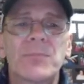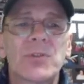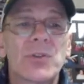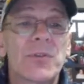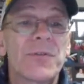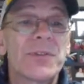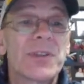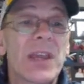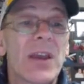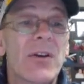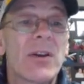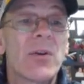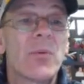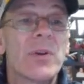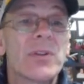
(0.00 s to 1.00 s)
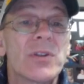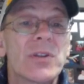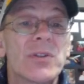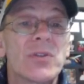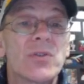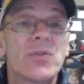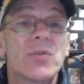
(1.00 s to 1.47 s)
surface area, which
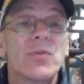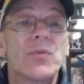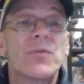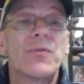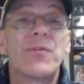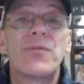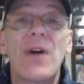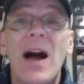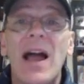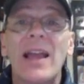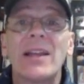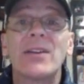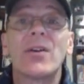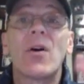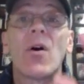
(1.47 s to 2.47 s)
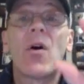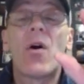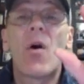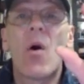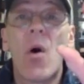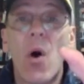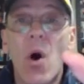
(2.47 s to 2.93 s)
is to find
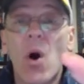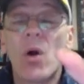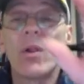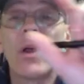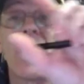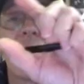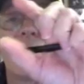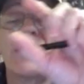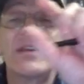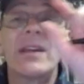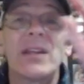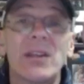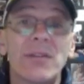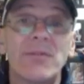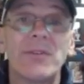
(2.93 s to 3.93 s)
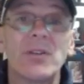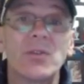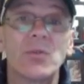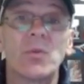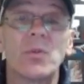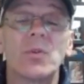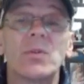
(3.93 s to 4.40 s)
all of the
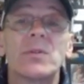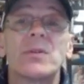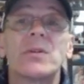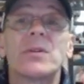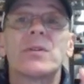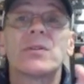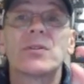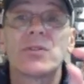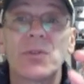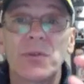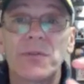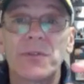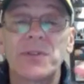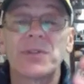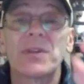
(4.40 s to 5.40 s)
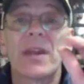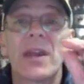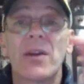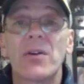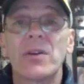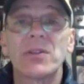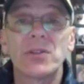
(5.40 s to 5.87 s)
individual surface
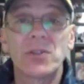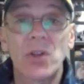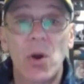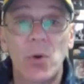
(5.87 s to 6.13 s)
areas and